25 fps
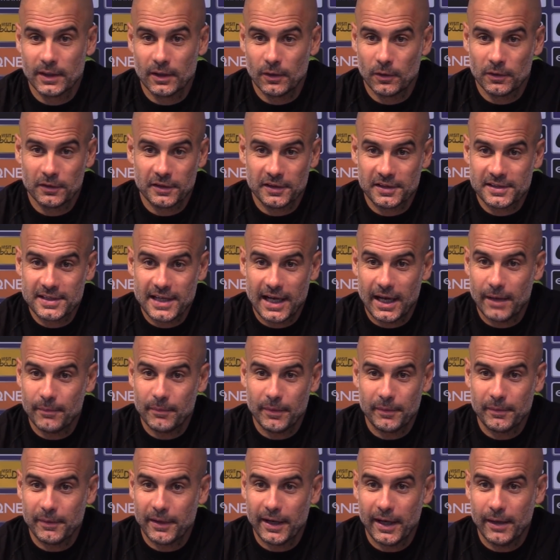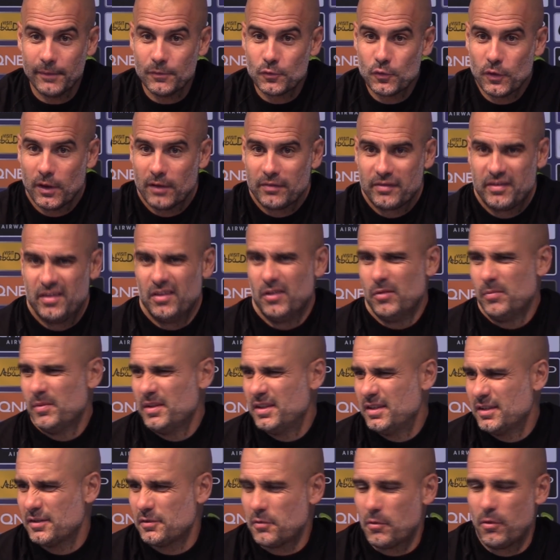All the time, every game, twelve
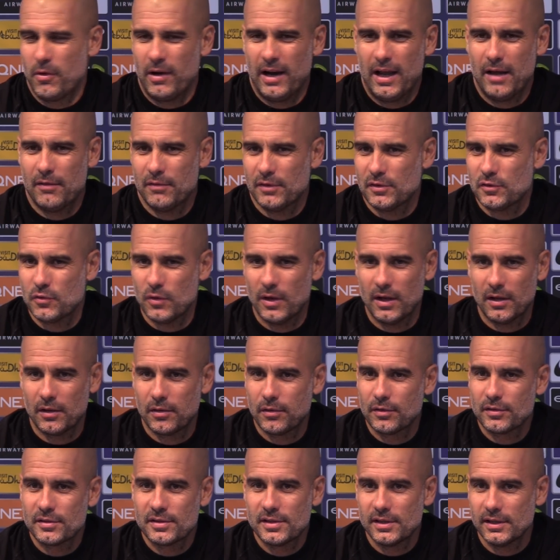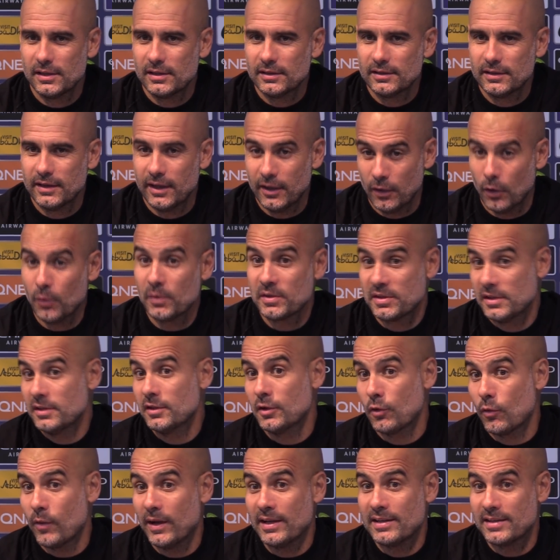kilometers or eleven, twelve, thirteen. And always in
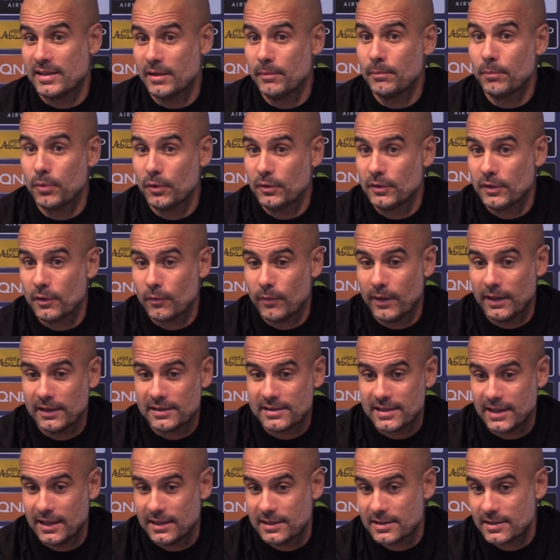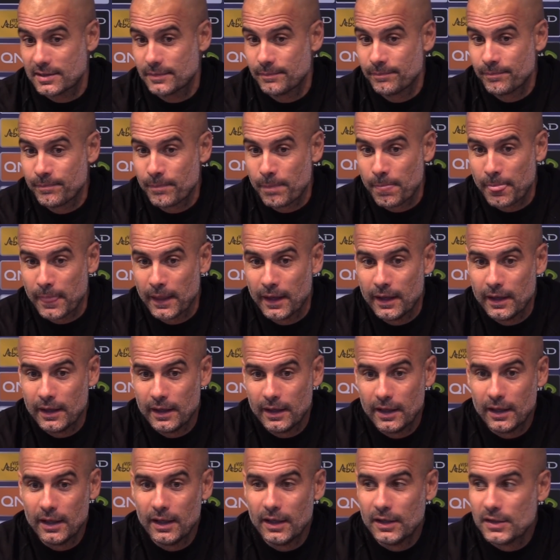the right tempo, in the right sense.
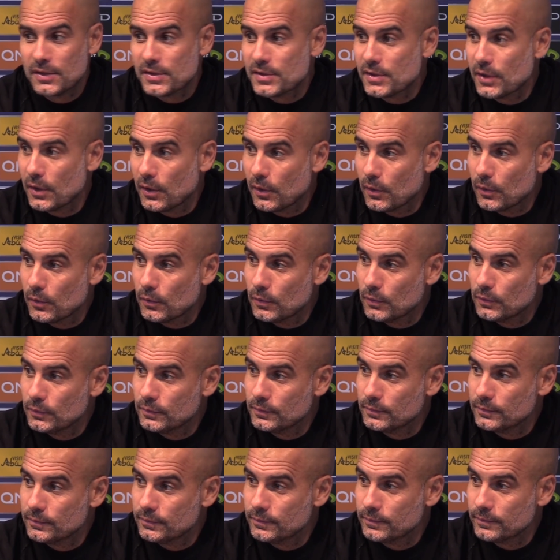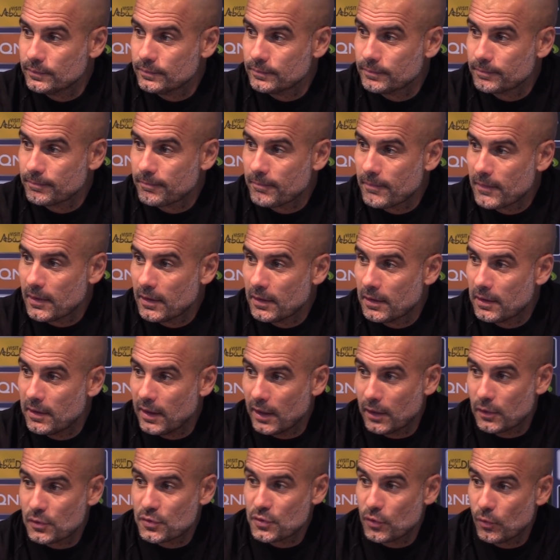So,
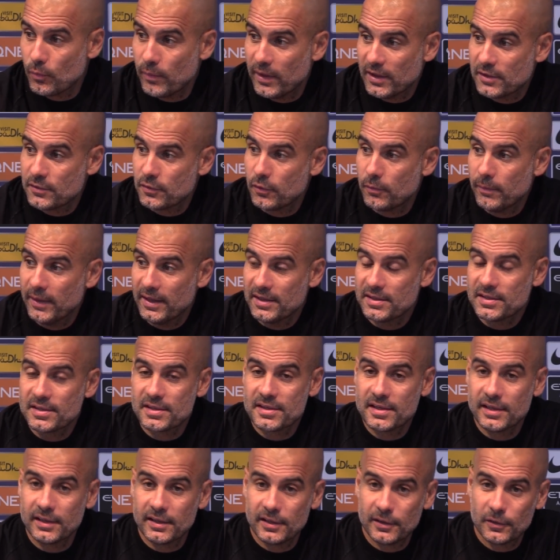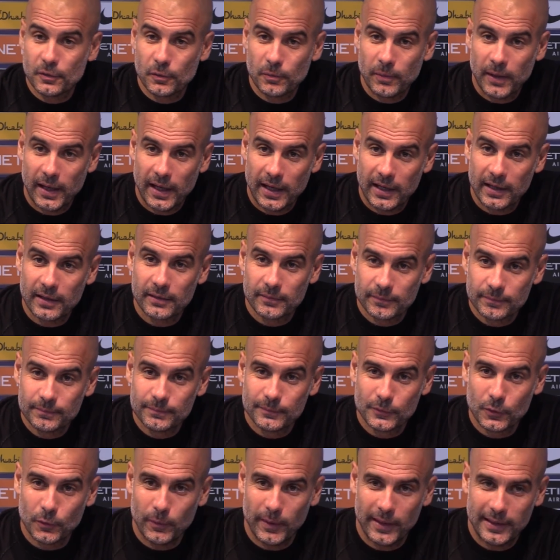thank you so much for Manchester City to buy,
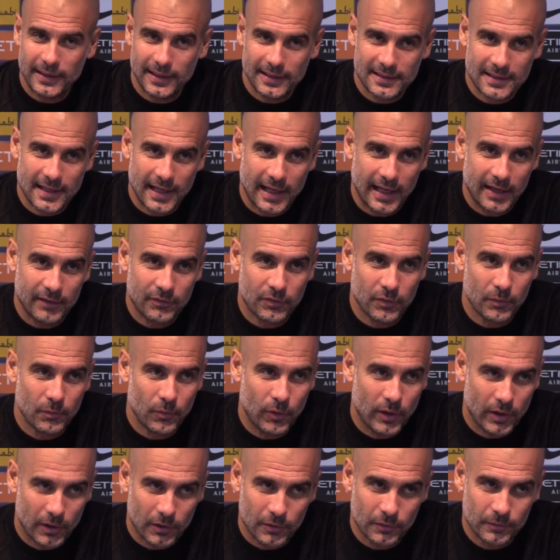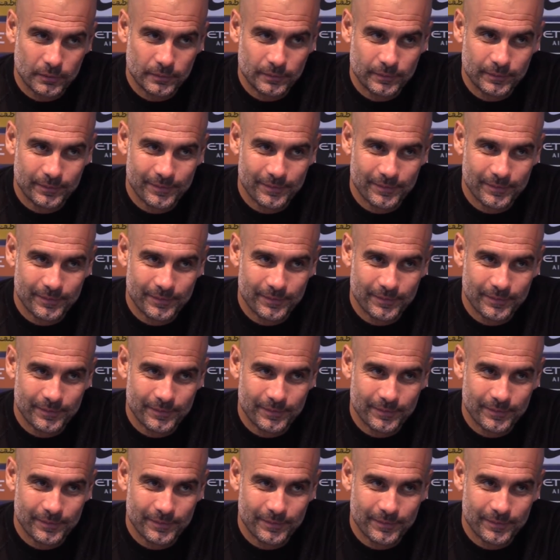to buy that guy from Monaco.